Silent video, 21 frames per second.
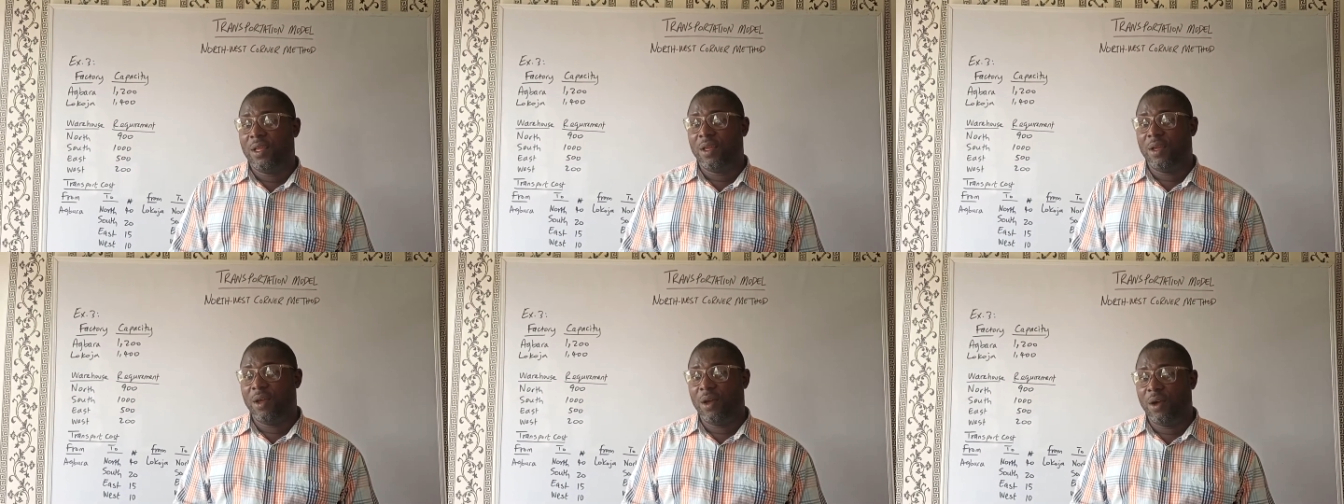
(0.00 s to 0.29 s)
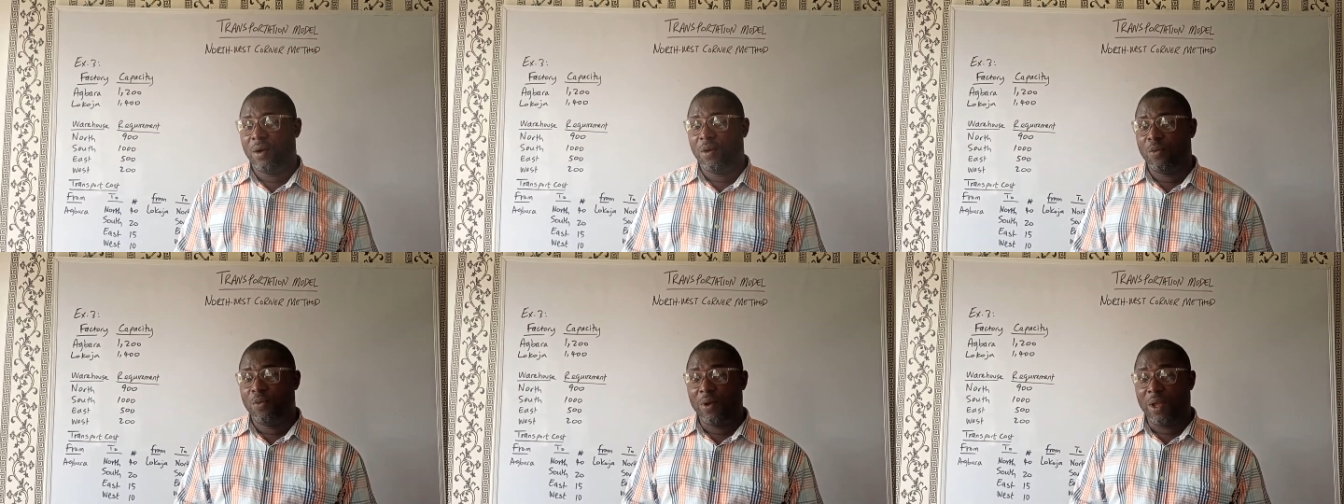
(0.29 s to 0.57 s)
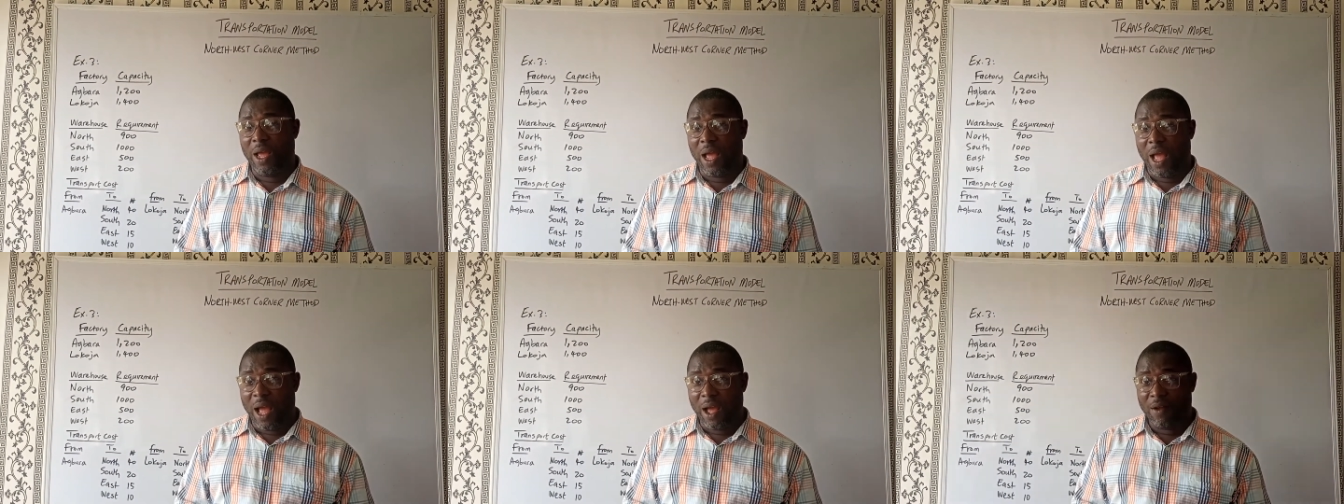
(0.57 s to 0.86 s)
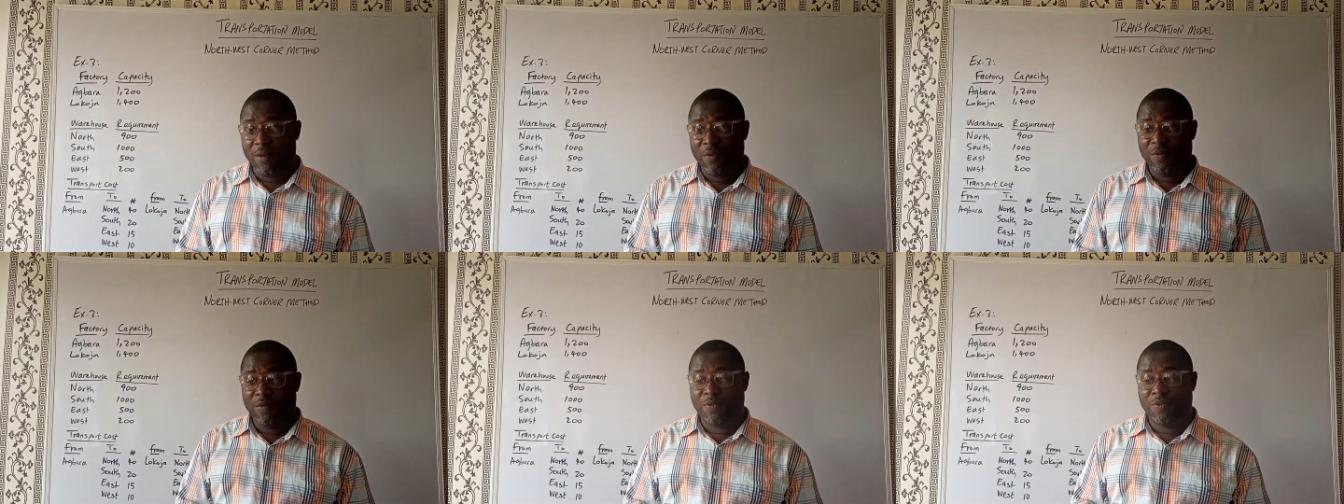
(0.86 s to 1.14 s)
uh, we
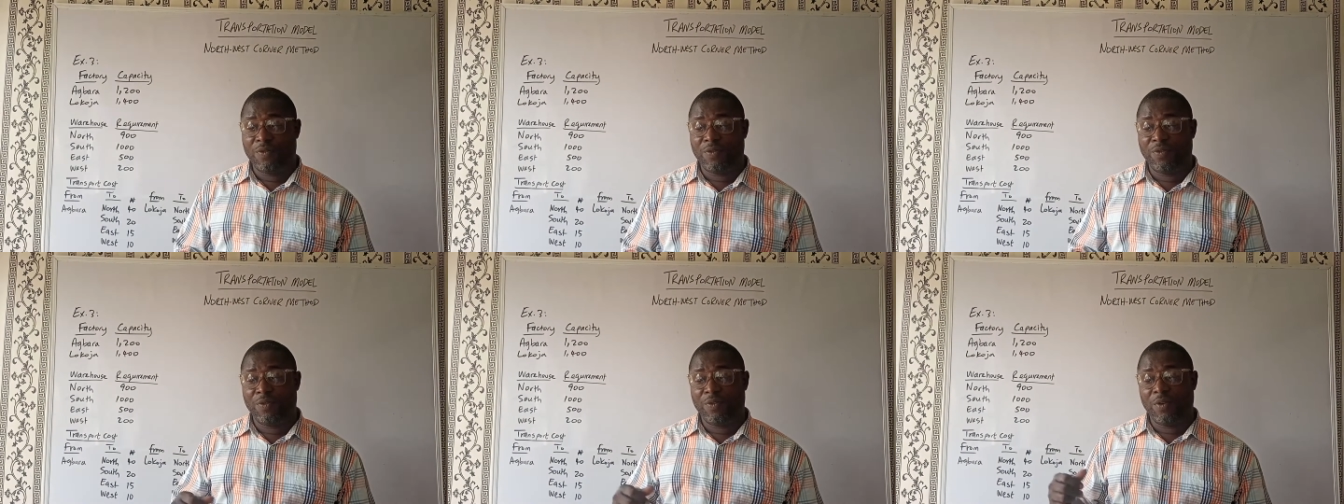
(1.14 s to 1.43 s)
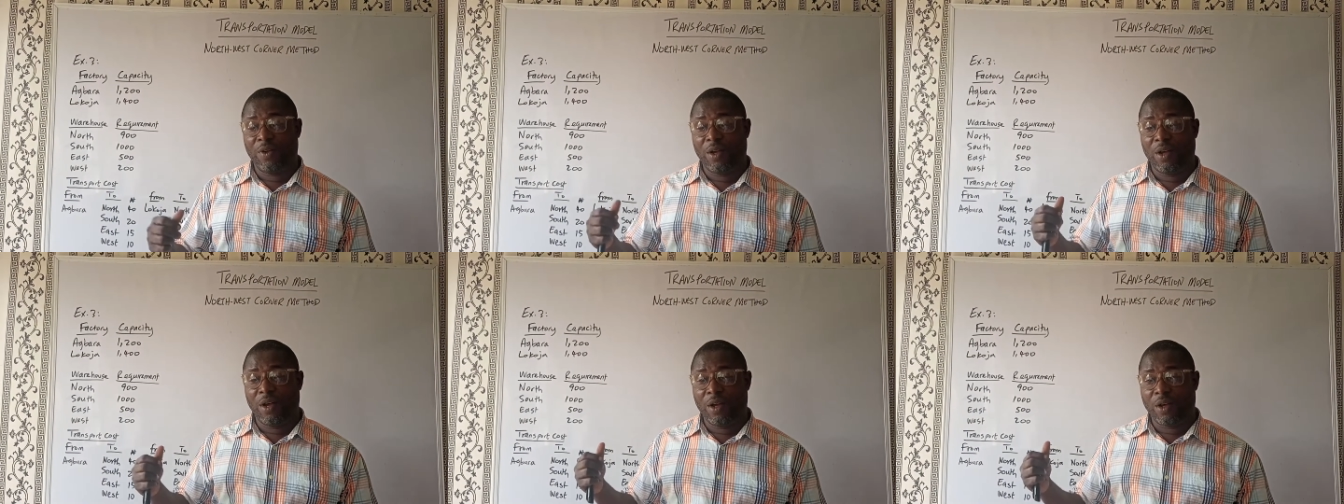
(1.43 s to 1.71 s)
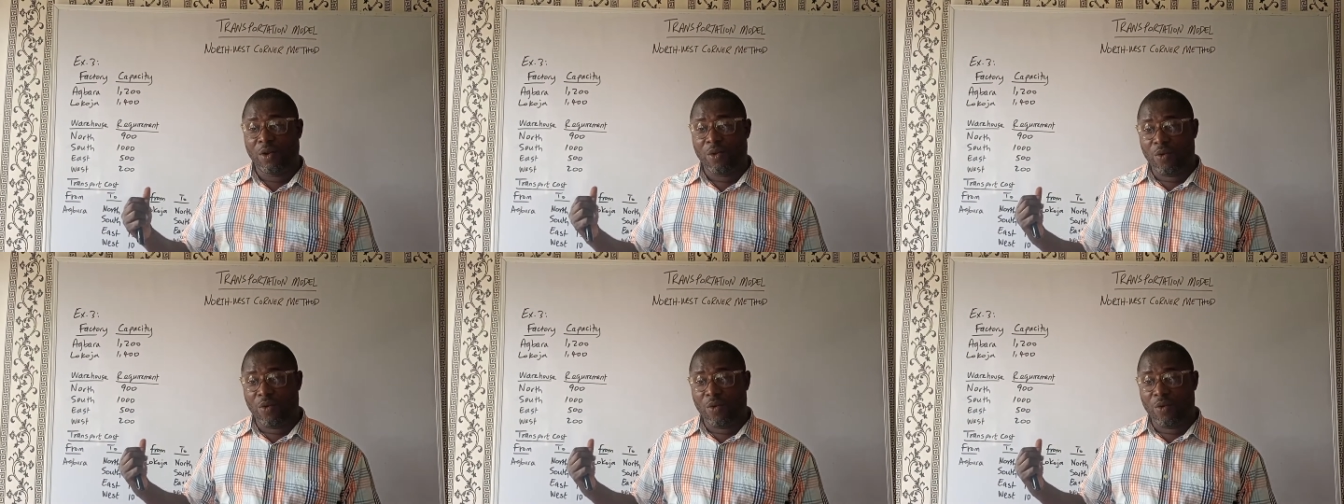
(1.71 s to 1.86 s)
have a